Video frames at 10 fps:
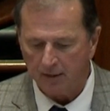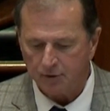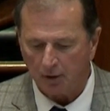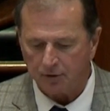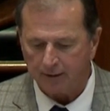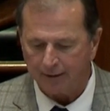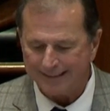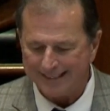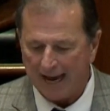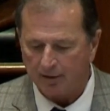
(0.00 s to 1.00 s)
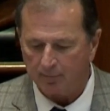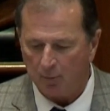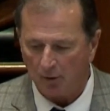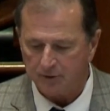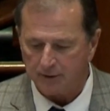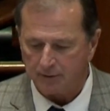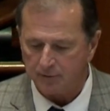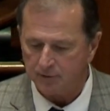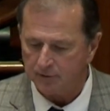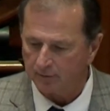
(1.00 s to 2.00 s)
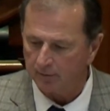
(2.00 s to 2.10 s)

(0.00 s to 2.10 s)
Sergeant Zach Parsons.